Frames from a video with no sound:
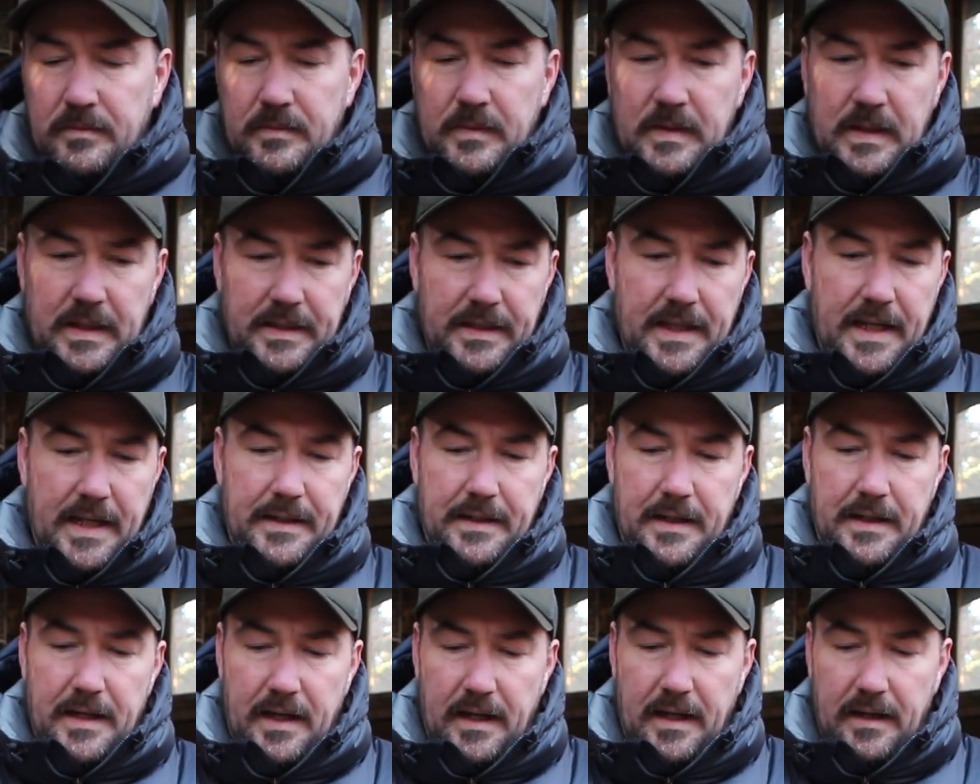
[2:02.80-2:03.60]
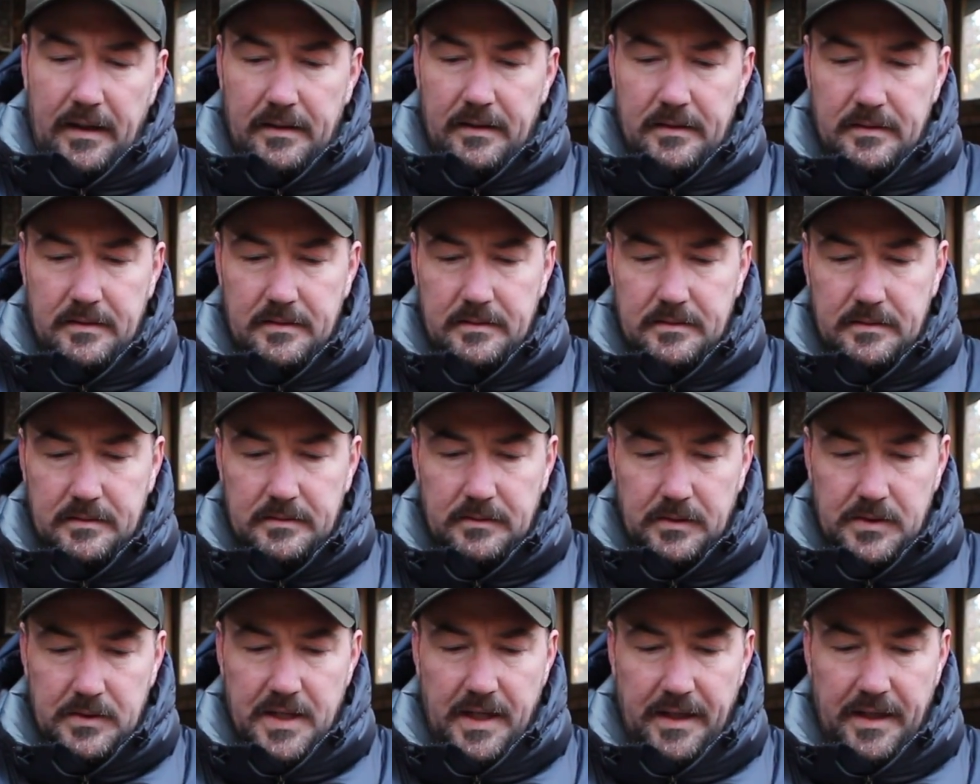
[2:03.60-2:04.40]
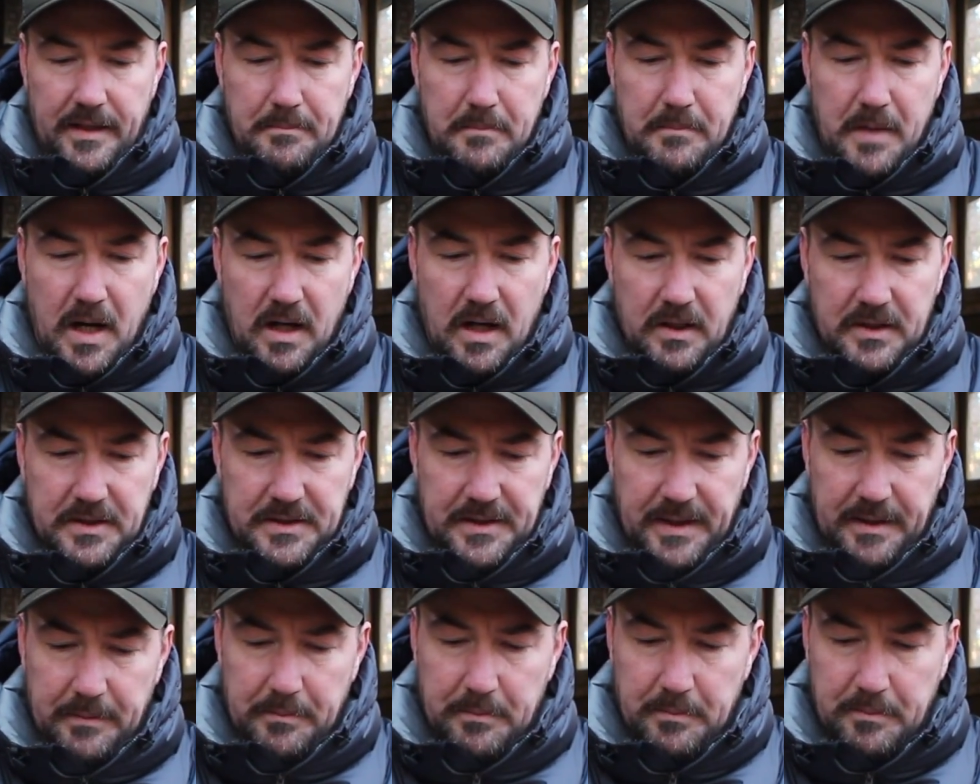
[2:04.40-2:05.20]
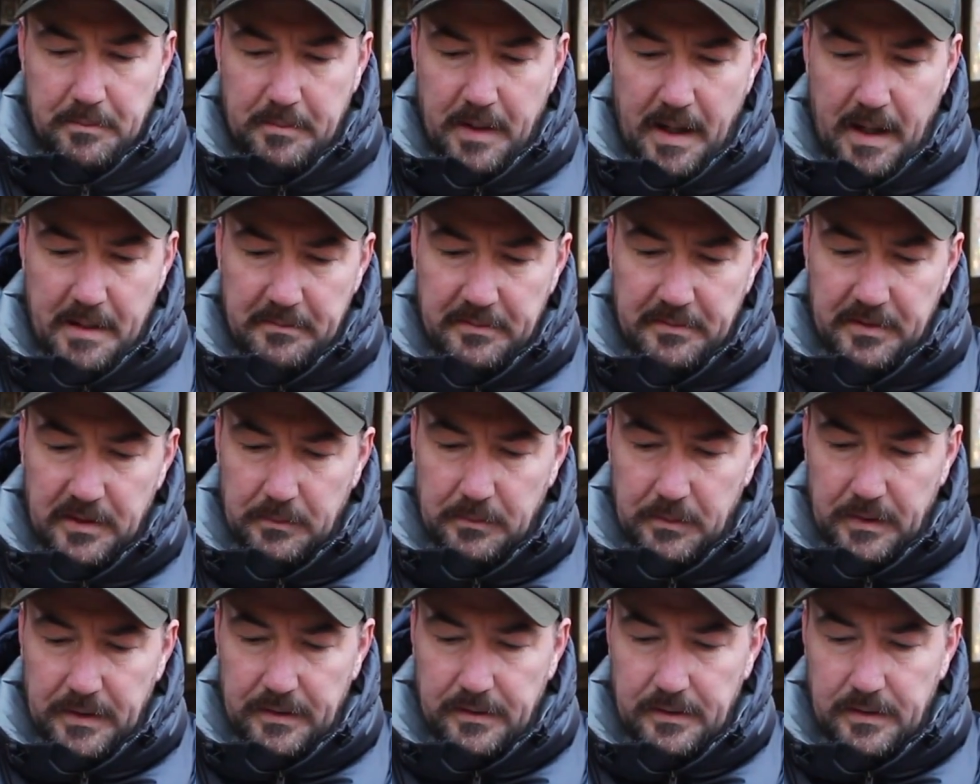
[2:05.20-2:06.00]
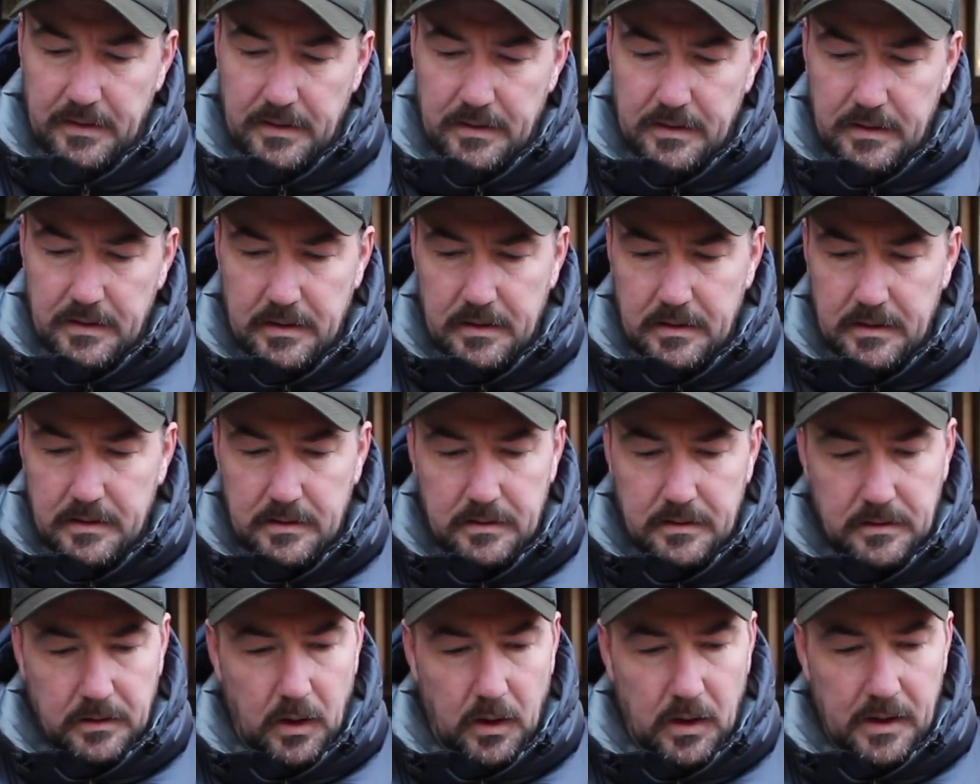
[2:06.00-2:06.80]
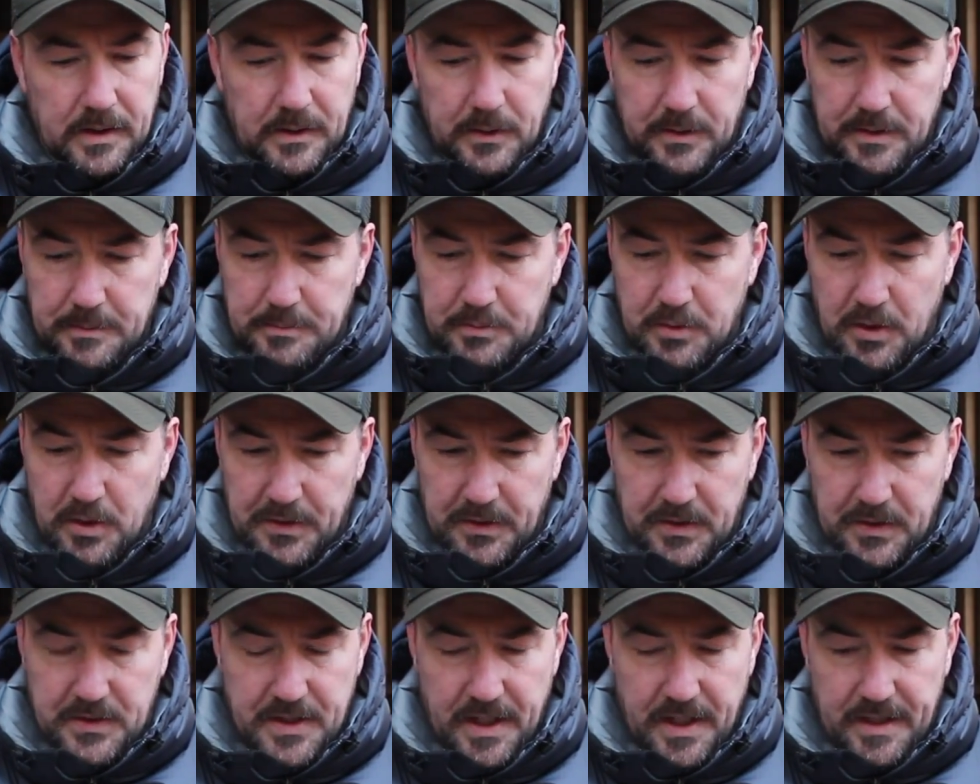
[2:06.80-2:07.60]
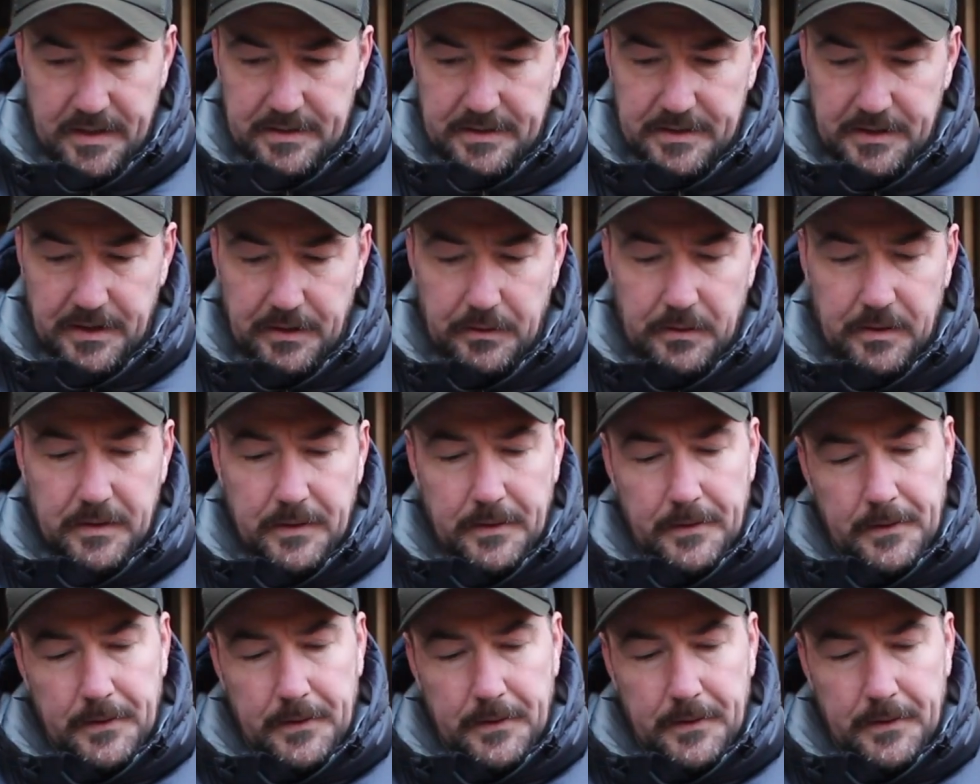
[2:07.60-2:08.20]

And then looks like a marketing pamphlet with all the other products that they do.